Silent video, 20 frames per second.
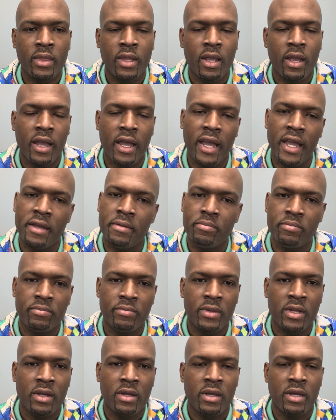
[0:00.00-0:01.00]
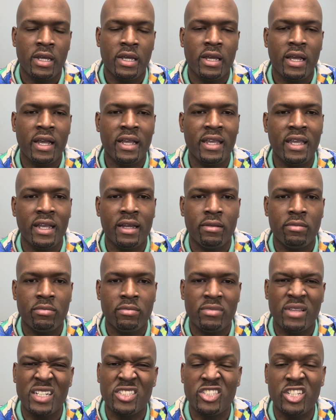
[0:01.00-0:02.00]
Hey, again,
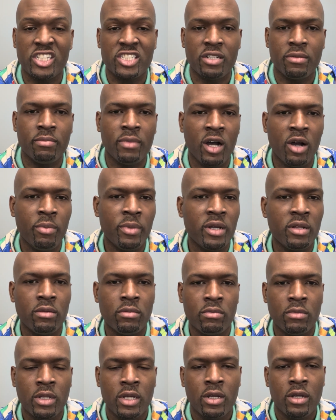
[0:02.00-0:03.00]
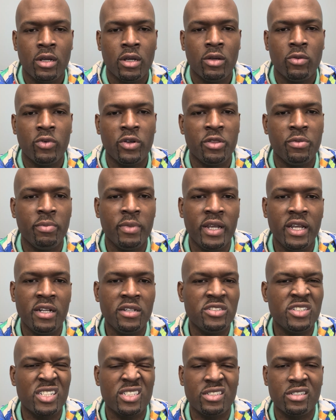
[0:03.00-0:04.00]
that's just a moment with me
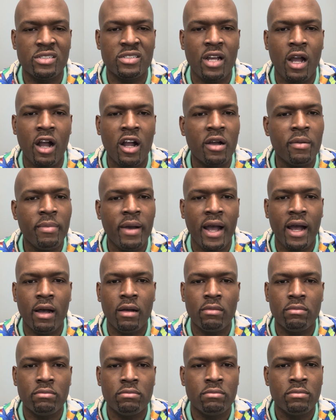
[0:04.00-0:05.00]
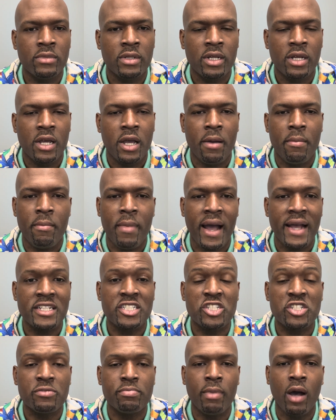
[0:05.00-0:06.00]
just to talk about my
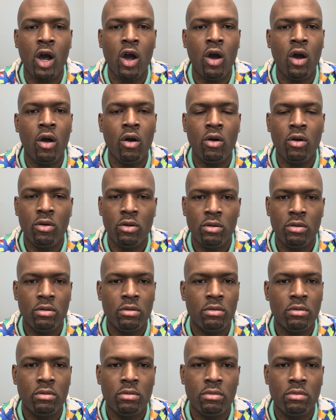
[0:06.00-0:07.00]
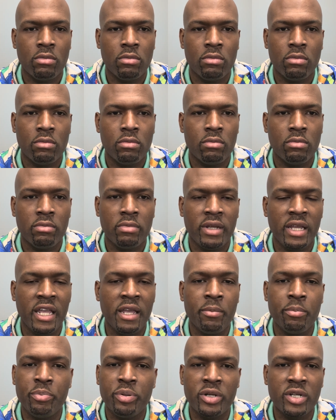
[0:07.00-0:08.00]
small
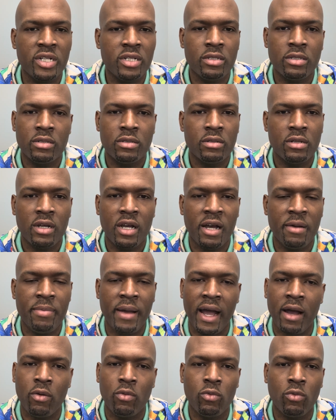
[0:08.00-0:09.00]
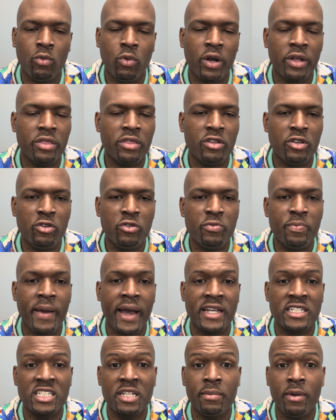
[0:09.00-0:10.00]
input about what youth
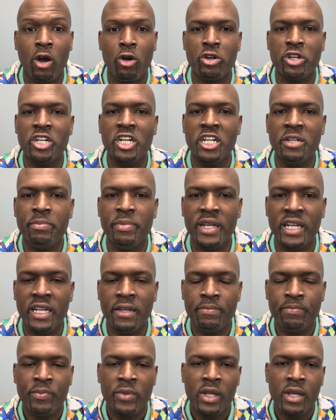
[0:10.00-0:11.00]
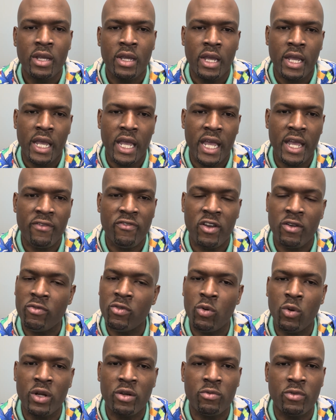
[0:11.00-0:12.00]
basketball could be if
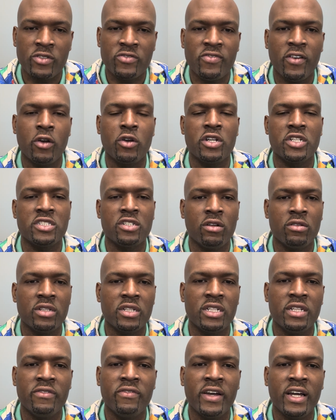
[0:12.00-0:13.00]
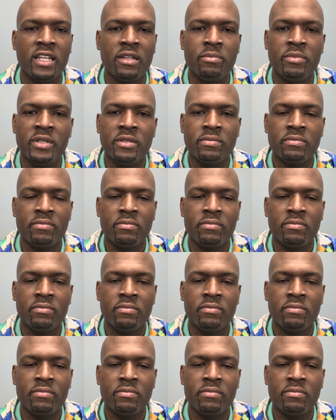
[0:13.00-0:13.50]
everyone was focused on the development